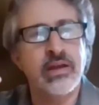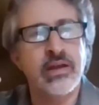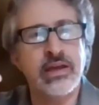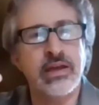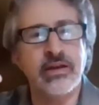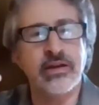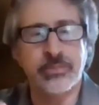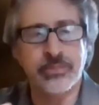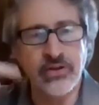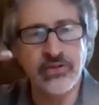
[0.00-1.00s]
in
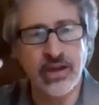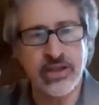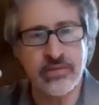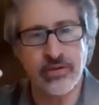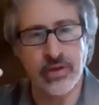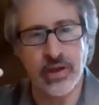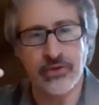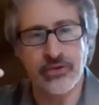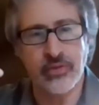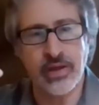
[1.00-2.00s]
pre-scientific
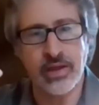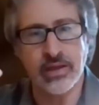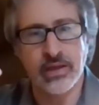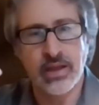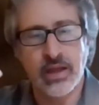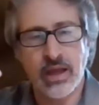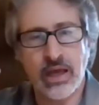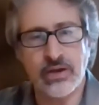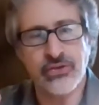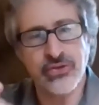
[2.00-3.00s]
philosophy
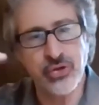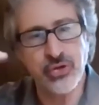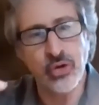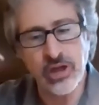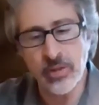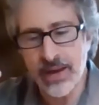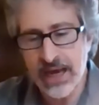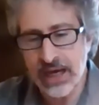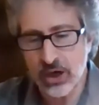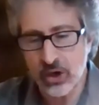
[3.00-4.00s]
and a story
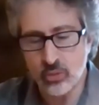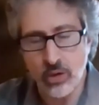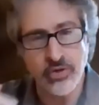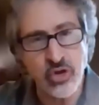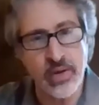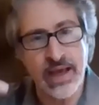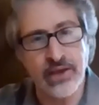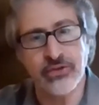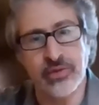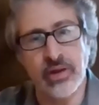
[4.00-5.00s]
about what we're doing
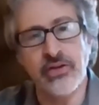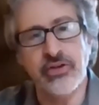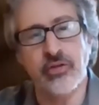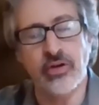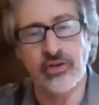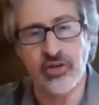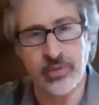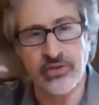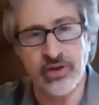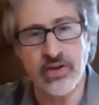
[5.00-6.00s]
as philosophers as
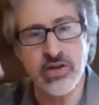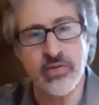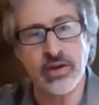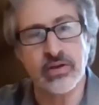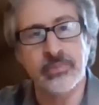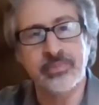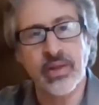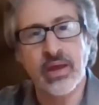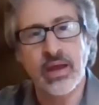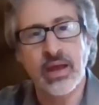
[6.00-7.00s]
pre-scientific,
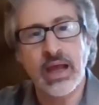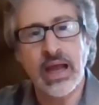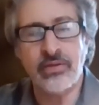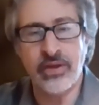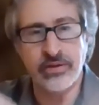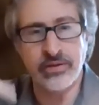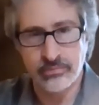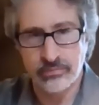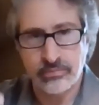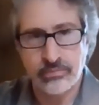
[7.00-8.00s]
and then
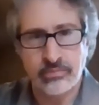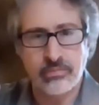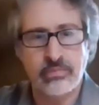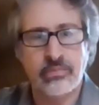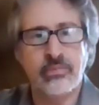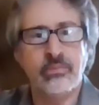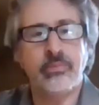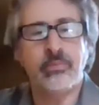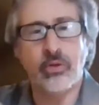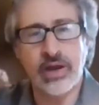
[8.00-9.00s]

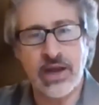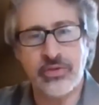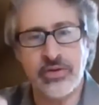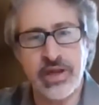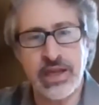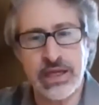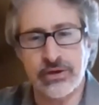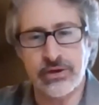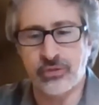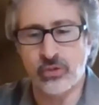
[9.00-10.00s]
pointing out the
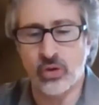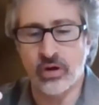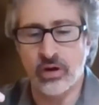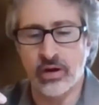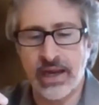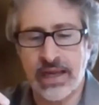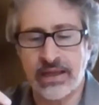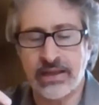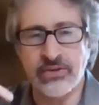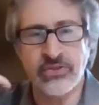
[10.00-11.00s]
need for
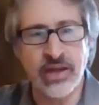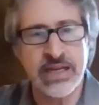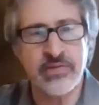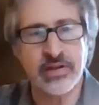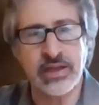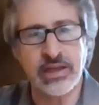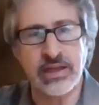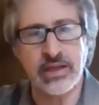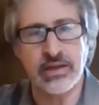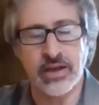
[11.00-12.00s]
a scientific
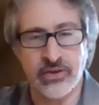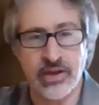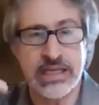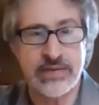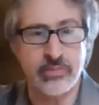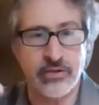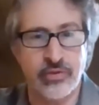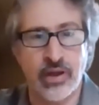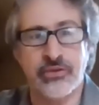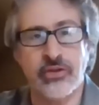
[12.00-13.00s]

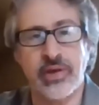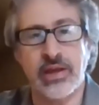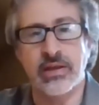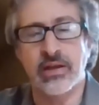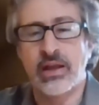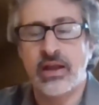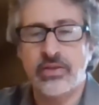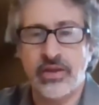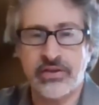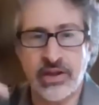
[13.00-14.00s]
meta-philosophy
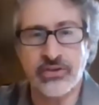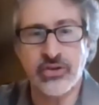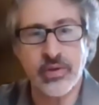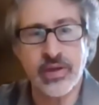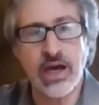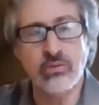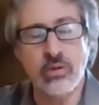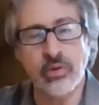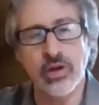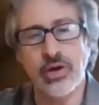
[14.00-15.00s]
that takes into account
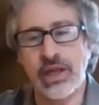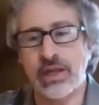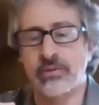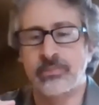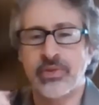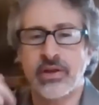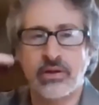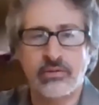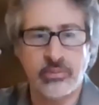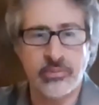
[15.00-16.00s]
what we're learning
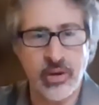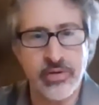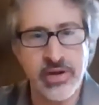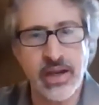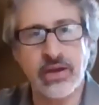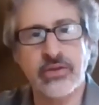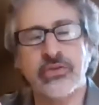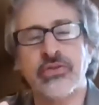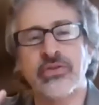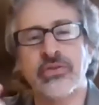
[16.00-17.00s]
from
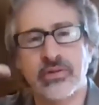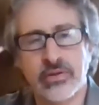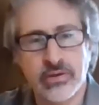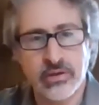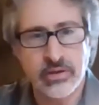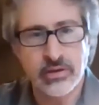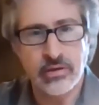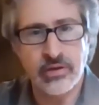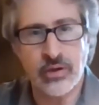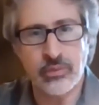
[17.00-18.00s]
cybernetics,
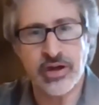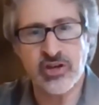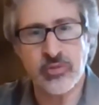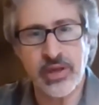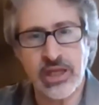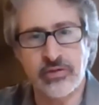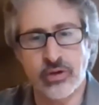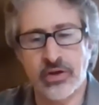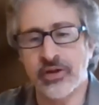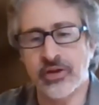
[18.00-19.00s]
non-reductive
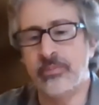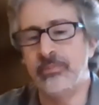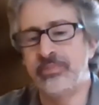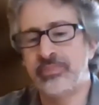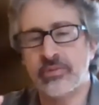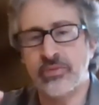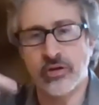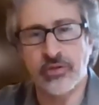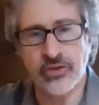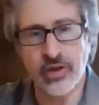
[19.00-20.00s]
behaviorism,
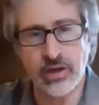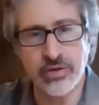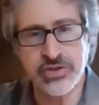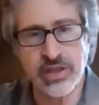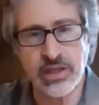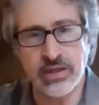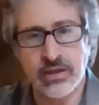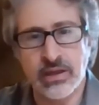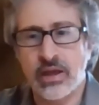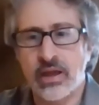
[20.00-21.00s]
neurophysiology,
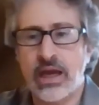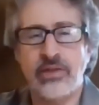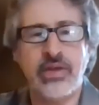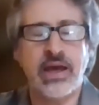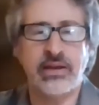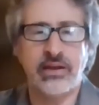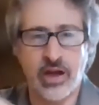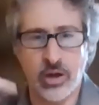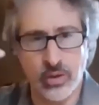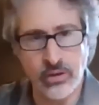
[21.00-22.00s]
and then
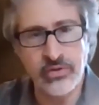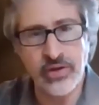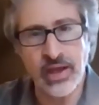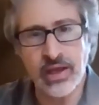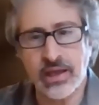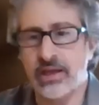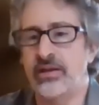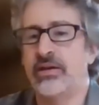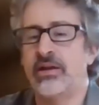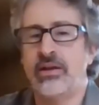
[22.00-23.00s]
in our own day,
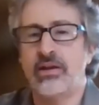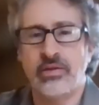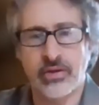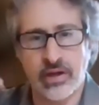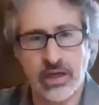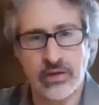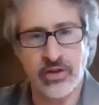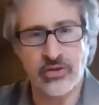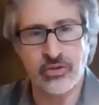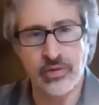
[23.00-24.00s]
the cognitive
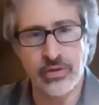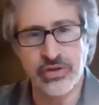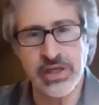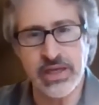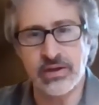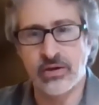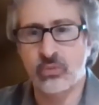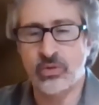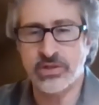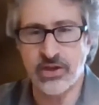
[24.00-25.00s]
science revolution,
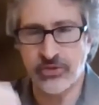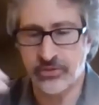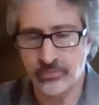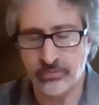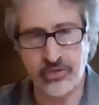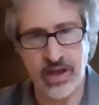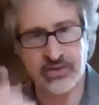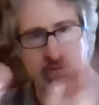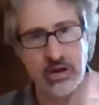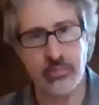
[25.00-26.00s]
which has
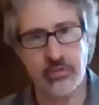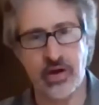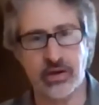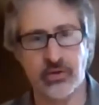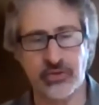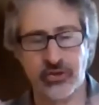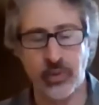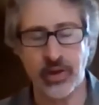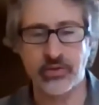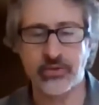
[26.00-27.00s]
vastly ramified in all sorts of
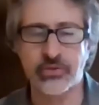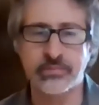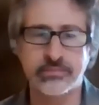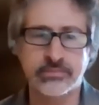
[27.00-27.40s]
ways.